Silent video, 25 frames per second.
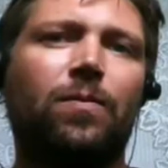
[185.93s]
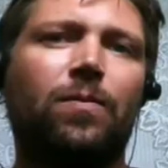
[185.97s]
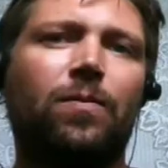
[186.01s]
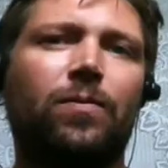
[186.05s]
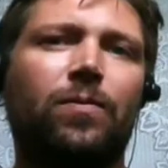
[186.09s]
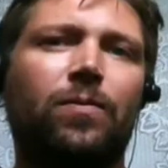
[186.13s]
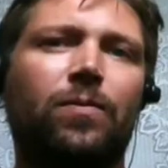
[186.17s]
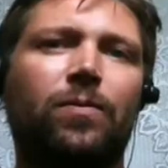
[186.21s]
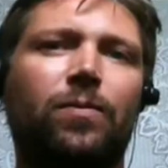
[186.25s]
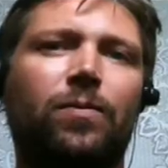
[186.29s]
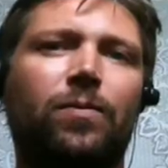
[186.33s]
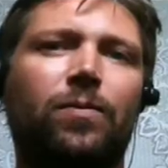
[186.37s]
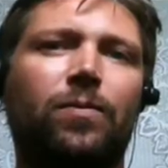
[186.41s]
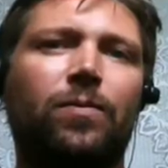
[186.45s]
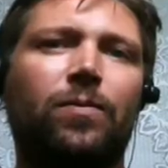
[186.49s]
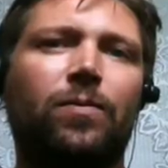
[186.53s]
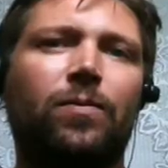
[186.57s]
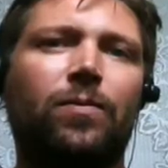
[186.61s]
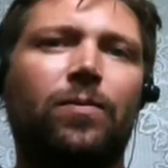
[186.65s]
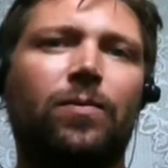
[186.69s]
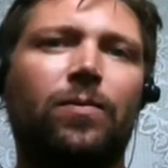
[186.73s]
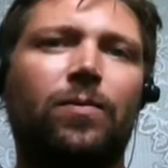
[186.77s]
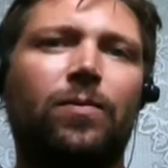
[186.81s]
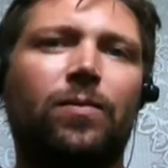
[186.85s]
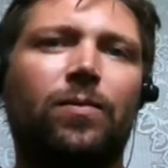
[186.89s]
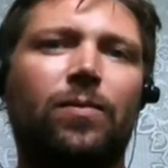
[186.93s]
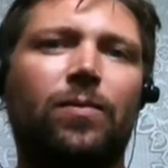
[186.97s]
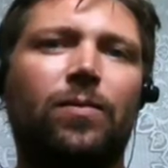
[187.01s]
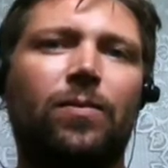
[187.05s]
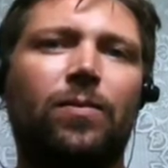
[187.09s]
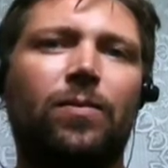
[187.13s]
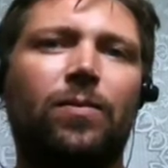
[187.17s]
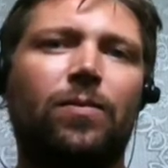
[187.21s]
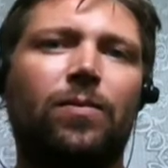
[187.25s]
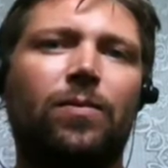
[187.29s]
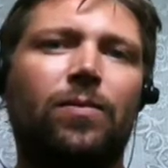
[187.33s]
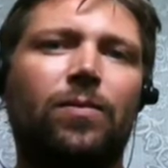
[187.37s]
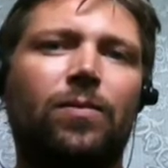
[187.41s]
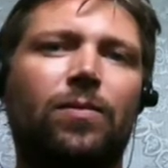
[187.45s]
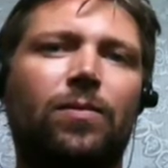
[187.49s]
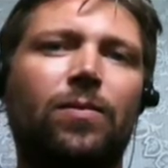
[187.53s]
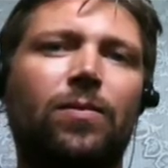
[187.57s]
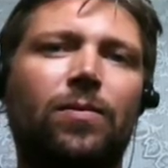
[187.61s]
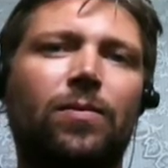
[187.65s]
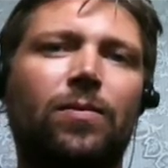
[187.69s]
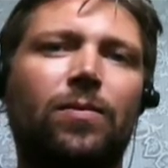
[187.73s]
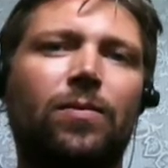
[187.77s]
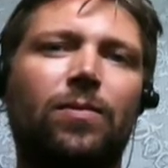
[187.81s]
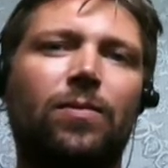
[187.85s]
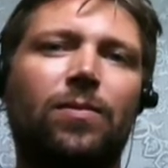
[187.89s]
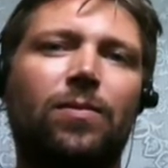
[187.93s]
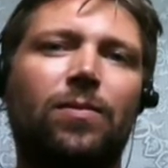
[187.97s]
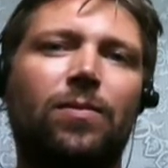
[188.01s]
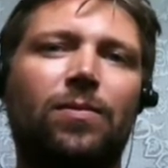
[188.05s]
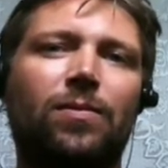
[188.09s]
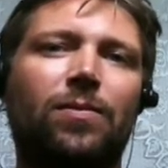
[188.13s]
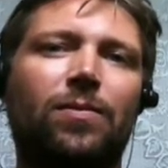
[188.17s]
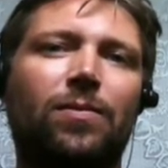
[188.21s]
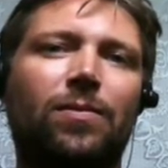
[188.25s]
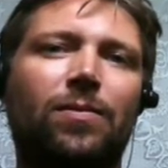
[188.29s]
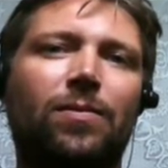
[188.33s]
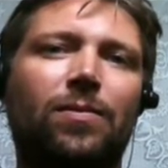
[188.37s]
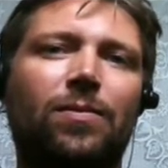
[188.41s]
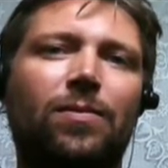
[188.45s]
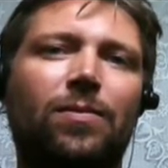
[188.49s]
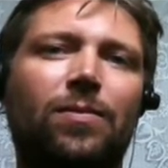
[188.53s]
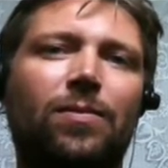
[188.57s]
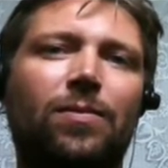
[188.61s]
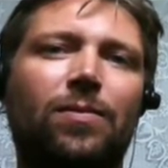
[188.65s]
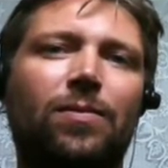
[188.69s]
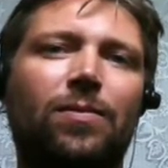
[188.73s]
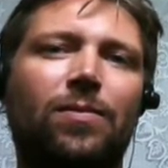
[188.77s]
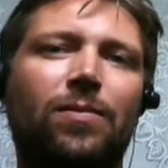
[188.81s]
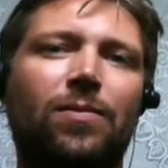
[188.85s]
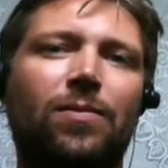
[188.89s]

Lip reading: (silent)